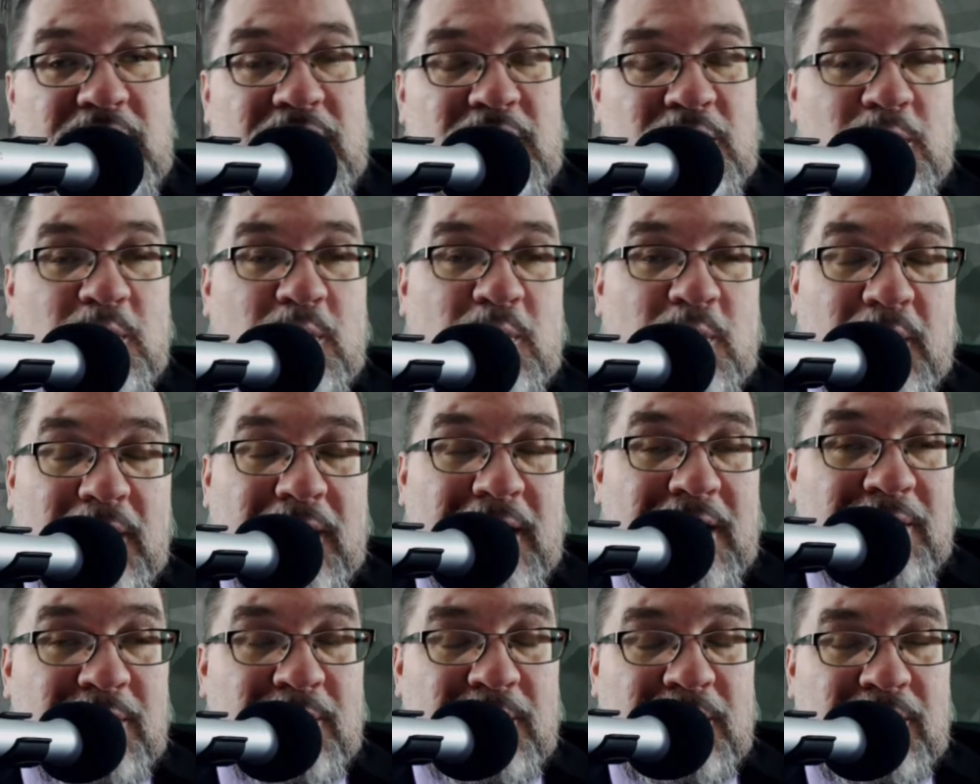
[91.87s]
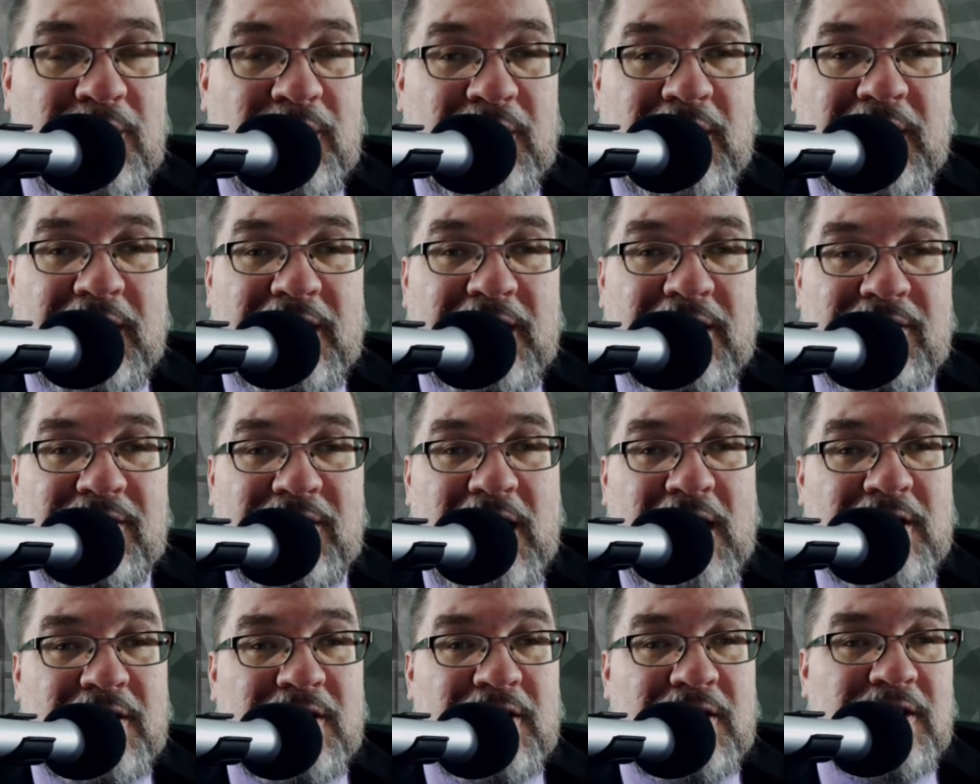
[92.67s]
what I would really
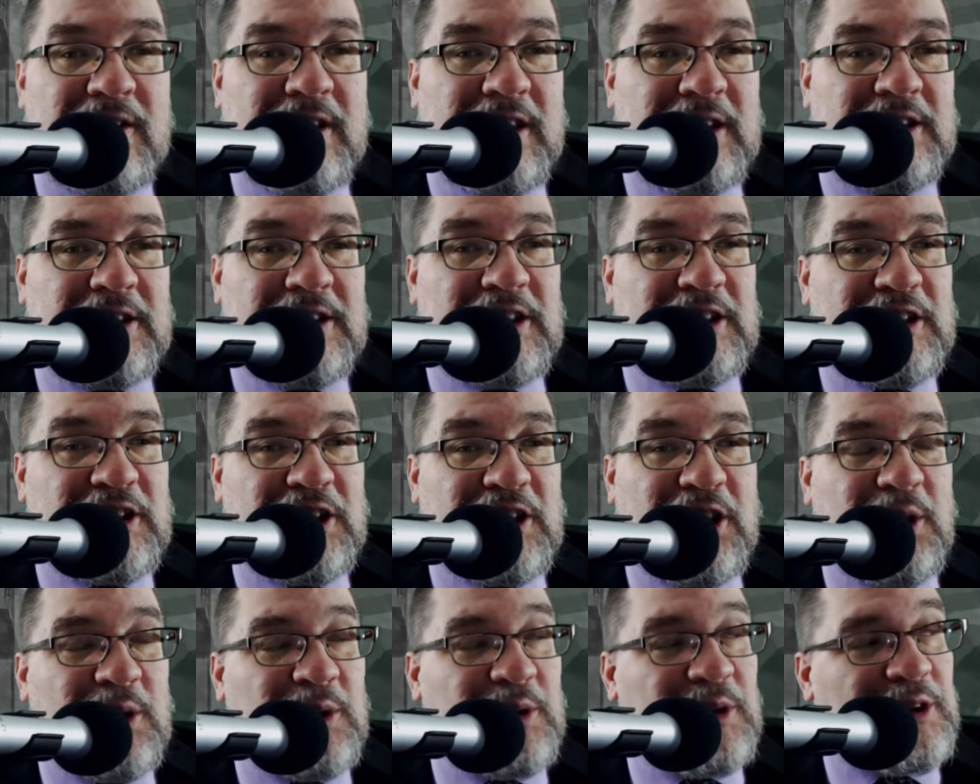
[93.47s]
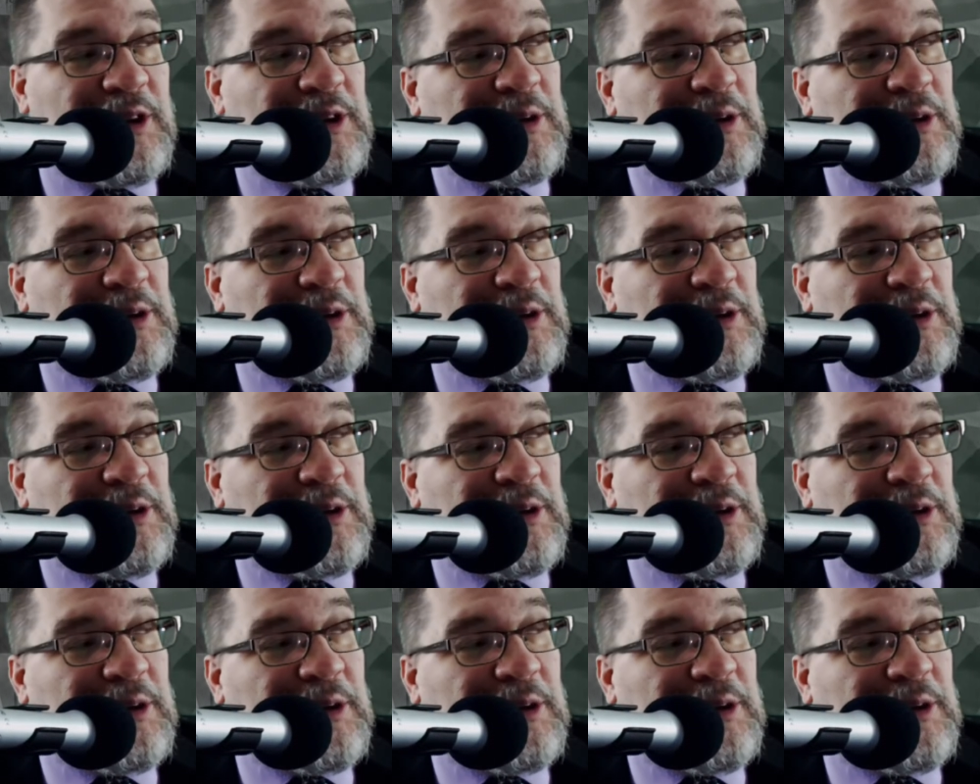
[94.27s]
rather that she chose.